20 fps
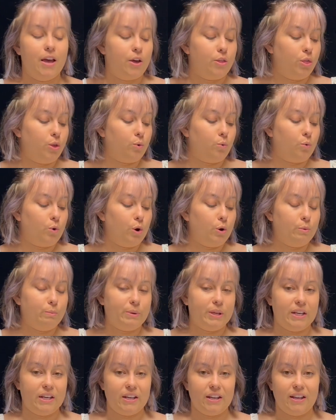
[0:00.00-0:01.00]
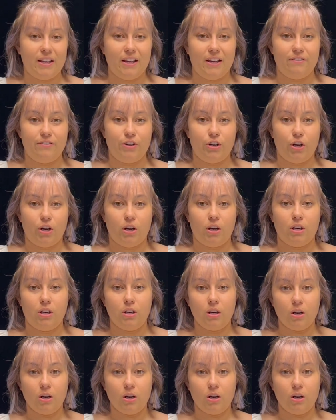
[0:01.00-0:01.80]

the Roman governor.